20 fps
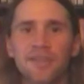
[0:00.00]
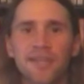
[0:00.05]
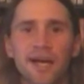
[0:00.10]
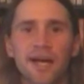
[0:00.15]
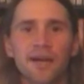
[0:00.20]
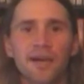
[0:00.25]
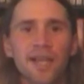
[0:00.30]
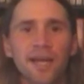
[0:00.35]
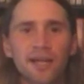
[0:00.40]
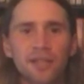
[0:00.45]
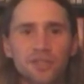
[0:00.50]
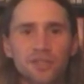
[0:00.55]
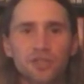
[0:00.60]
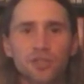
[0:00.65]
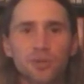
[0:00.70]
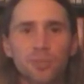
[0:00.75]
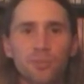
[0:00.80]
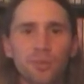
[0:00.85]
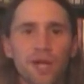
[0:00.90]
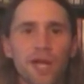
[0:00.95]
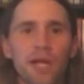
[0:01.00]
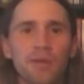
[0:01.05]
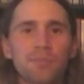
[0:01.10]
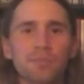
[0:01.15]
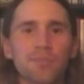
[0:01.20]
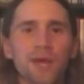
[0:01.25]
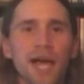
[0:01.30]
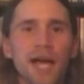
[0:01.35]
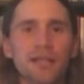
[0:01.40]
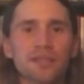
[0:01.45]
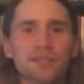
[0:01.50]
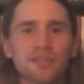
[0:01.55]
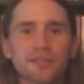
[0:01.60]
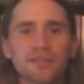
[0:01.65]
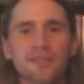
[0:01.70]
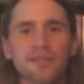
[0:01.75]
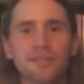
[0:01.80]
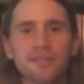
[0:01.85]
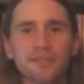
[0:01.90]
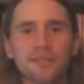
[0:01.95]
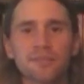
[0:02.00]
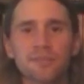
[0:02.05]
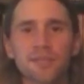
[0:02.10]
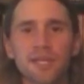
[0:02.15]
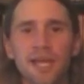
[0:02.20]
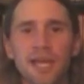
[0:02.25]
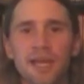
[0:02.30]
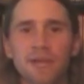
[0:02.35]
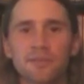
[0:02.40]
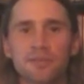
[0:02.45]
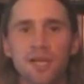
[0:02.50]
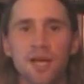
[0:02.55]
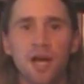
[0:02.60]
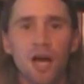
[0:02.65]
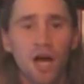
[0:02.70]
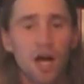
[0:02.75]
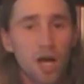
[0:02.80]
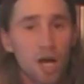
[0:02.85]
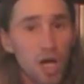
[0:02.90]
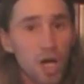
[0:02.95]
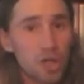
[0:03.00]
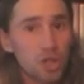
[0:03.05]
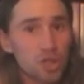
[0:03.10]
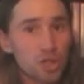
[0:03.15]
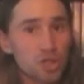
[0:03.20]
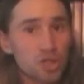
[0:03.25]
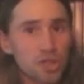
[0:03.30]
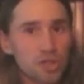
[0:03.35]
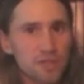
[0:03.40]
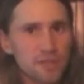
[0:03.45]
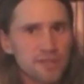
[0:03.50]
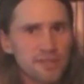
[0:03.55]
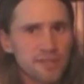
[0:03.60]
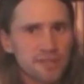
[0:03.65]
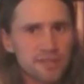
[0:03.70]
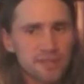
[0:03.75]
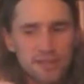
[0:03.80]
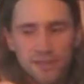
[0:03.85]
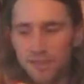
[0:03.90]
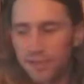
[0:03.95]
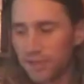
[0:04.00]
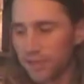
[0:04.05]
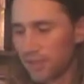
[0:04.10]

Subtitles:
that allows you to play Master System games on your Genesis.